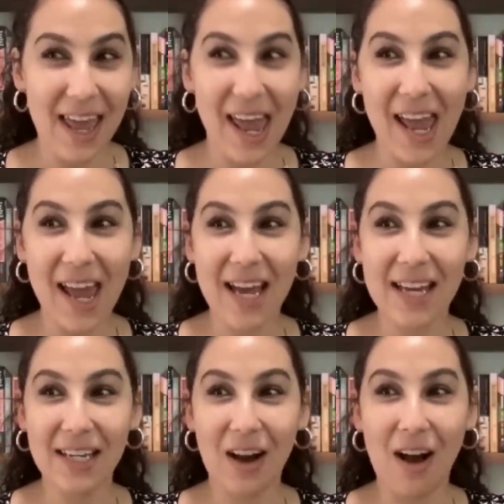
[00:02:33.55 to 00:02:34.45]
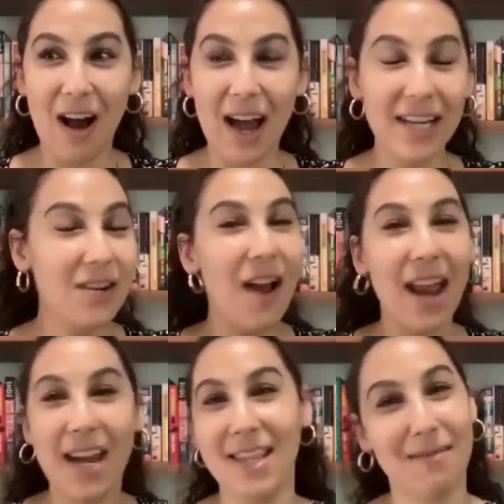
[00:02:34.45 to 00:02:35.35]
And I didn't know
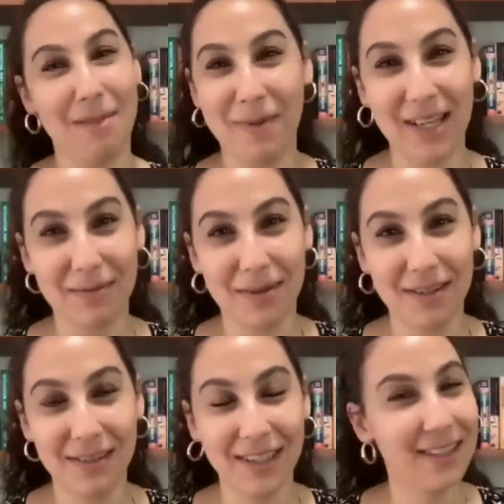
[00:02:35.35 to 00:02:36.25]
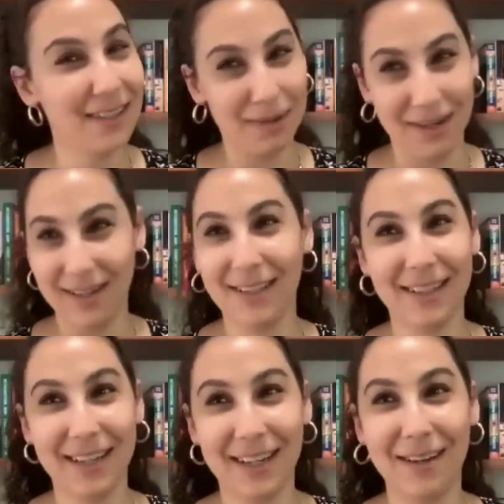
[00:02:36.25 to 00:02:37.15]
anything about basketball. Like, let's be
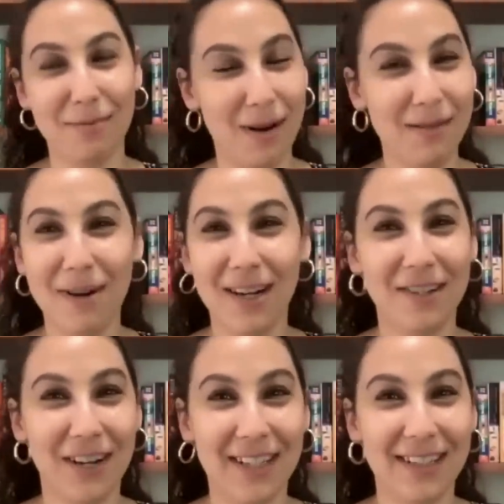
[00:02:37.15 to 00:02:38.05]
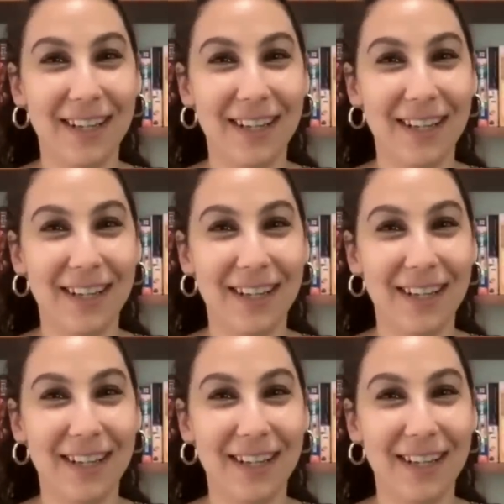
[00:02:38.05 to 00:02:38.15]
honest, like I was probably wearing a dress.